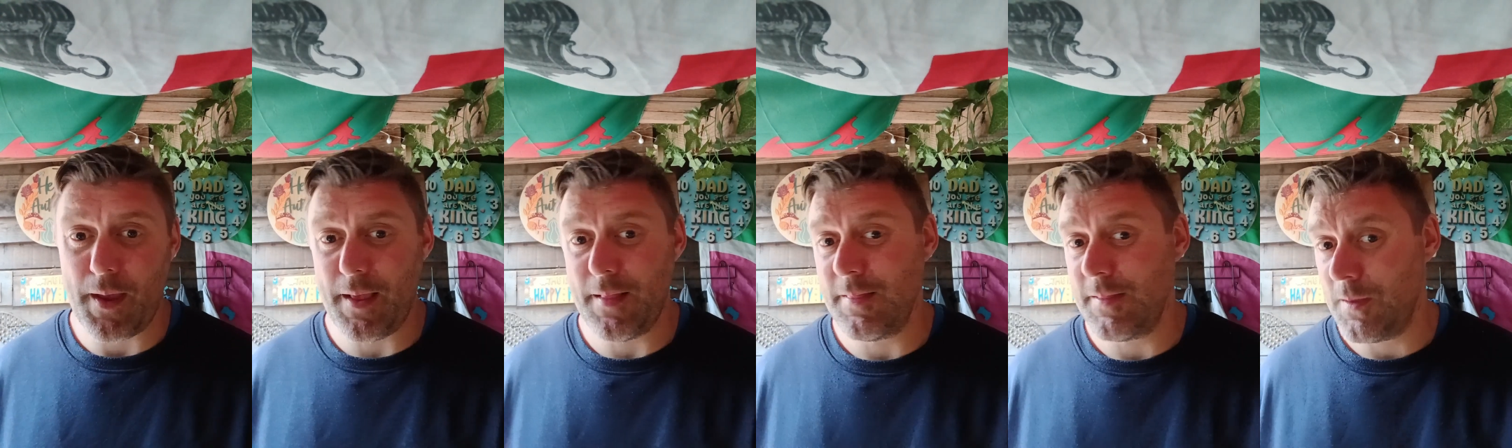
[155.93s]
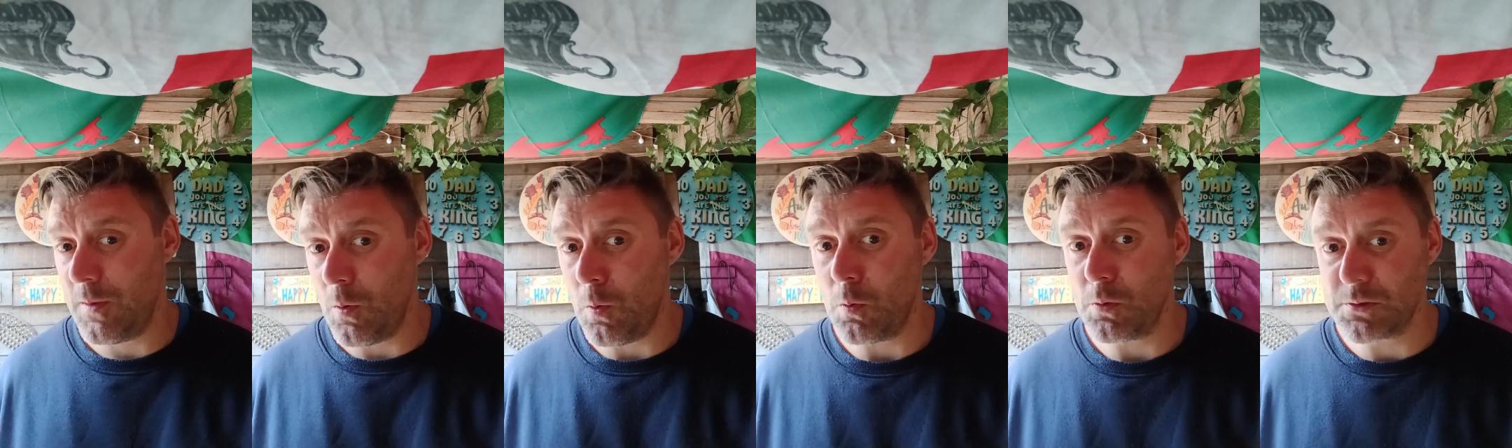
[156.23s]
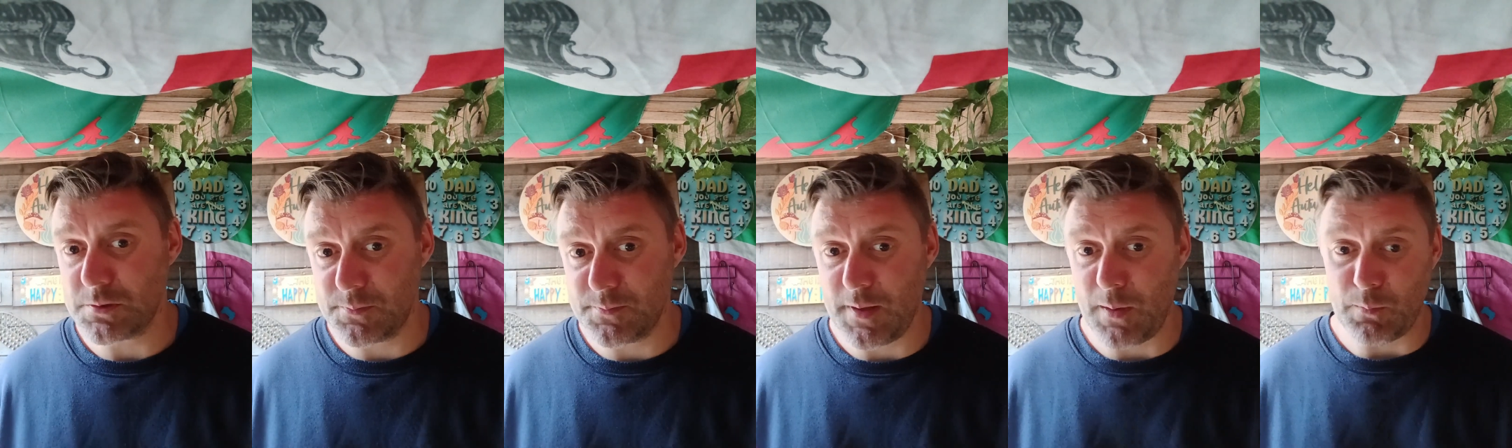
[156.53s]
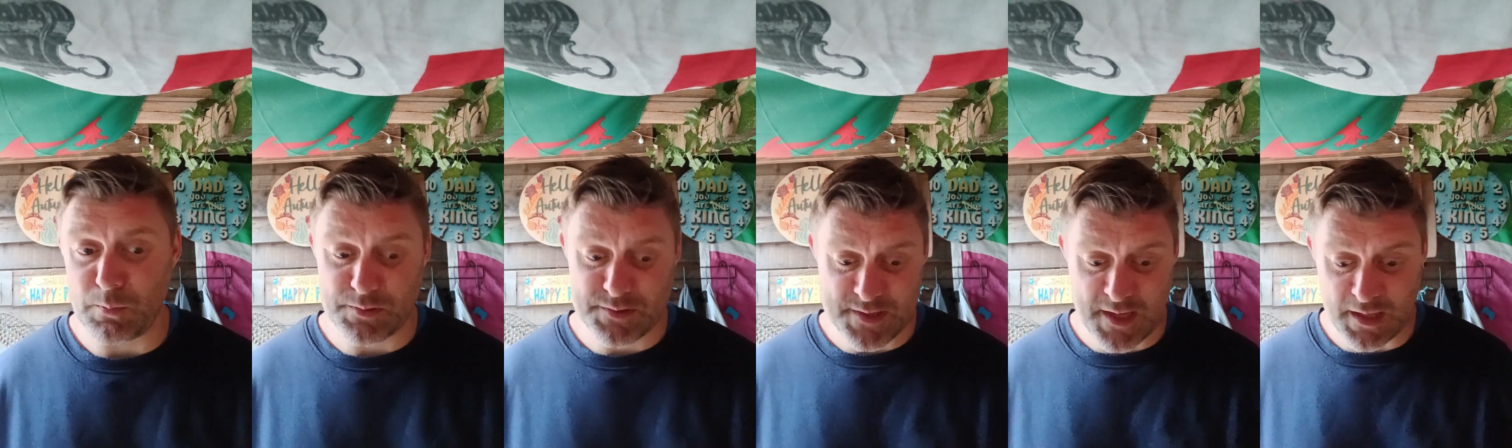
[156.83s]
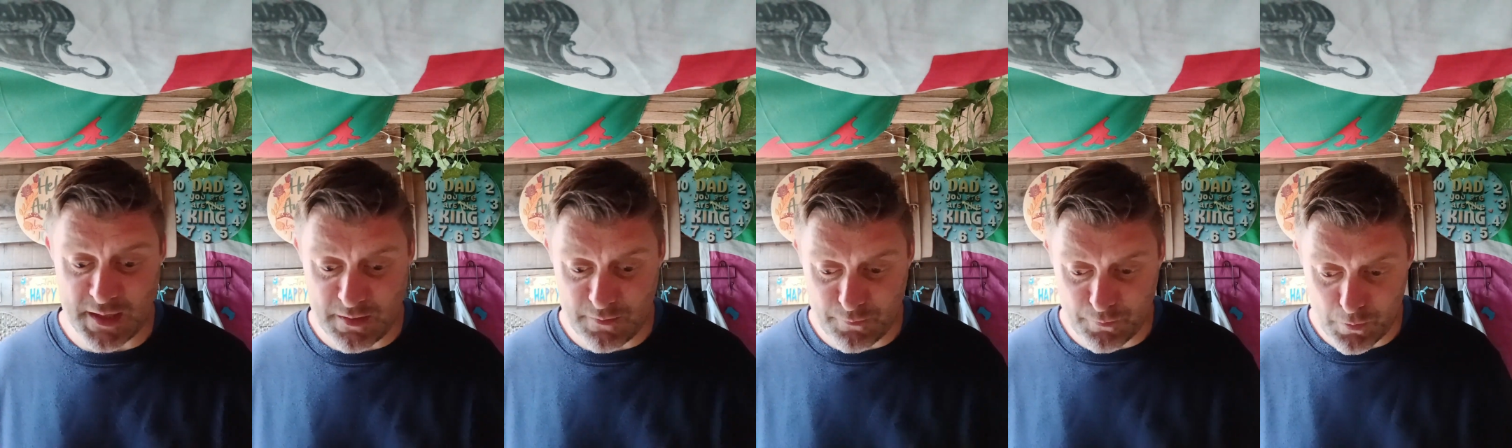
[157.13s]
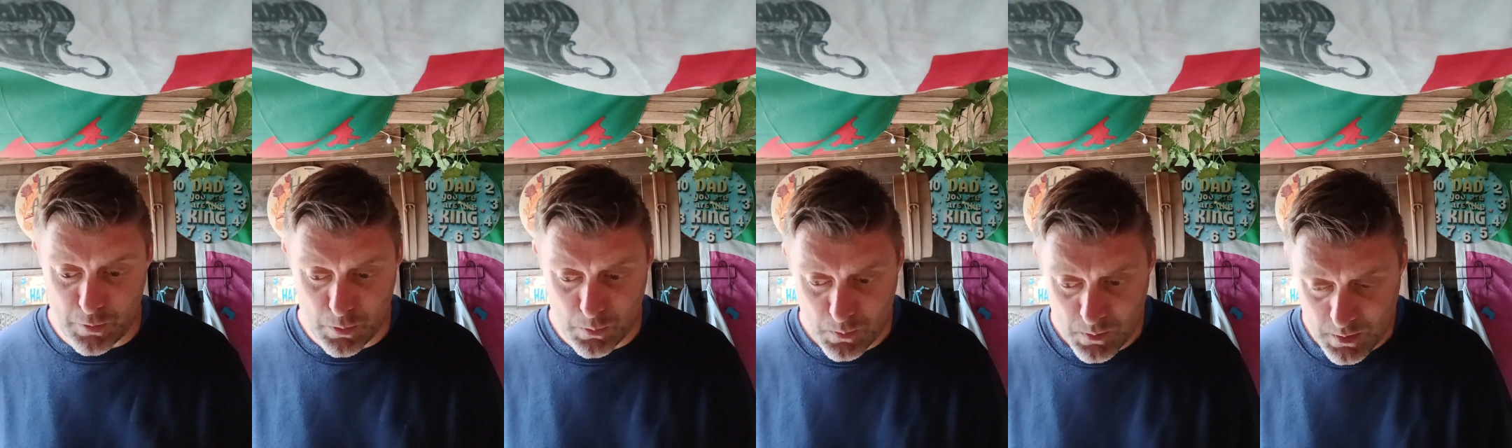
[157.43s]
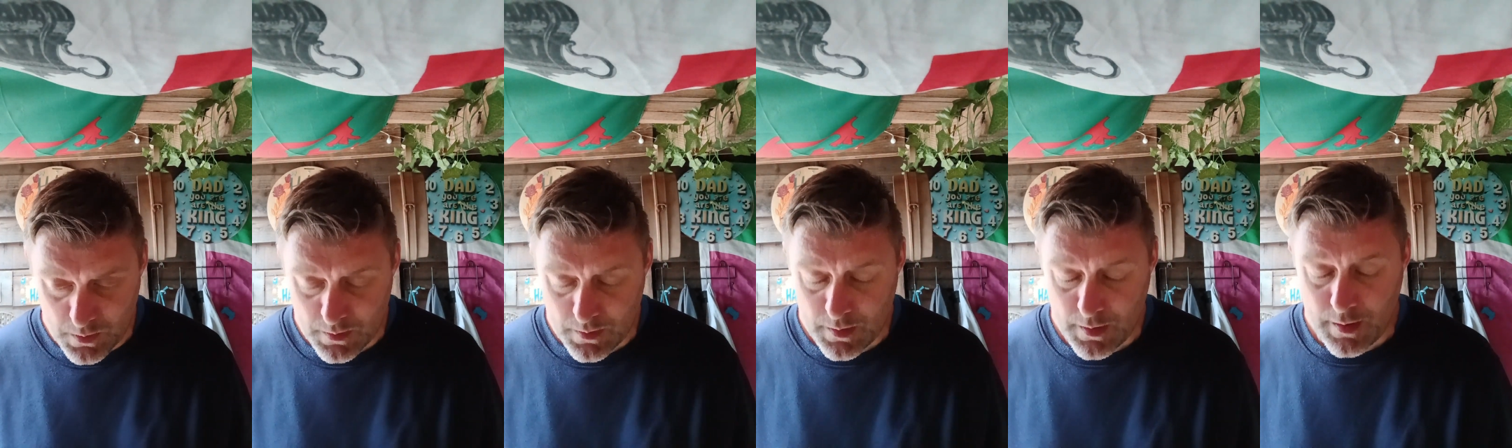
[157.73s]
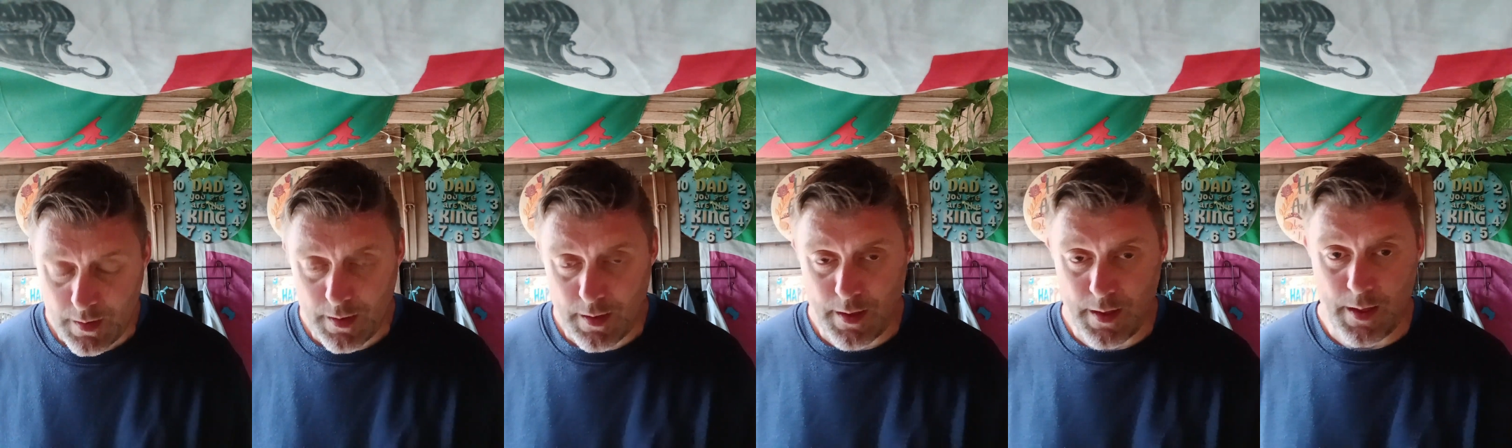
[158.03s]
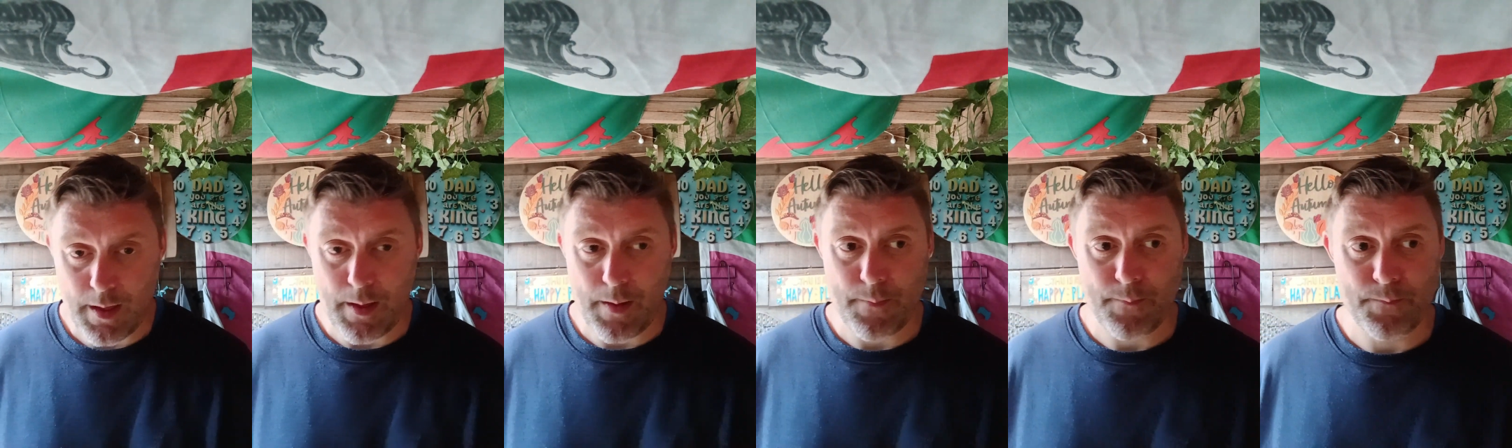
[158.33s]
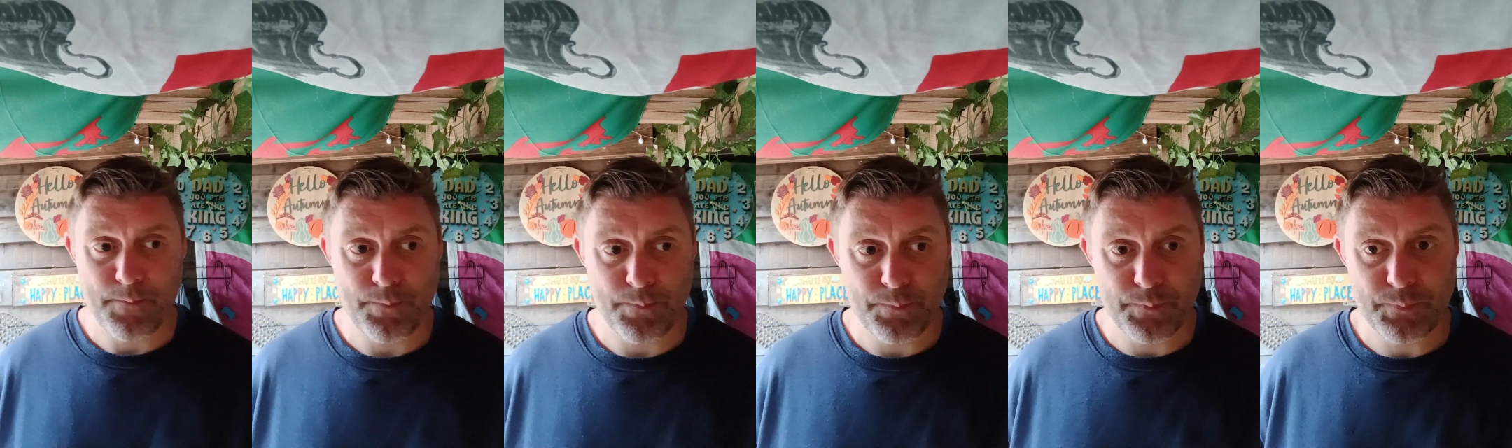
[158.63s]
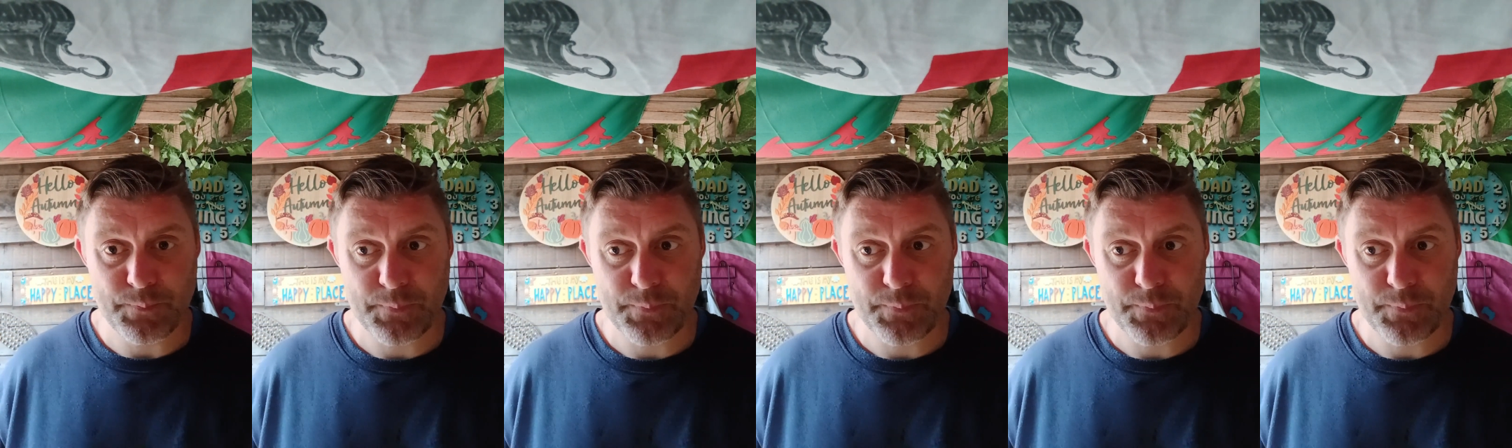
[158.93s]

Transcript: in the autumn that will take you through. Again,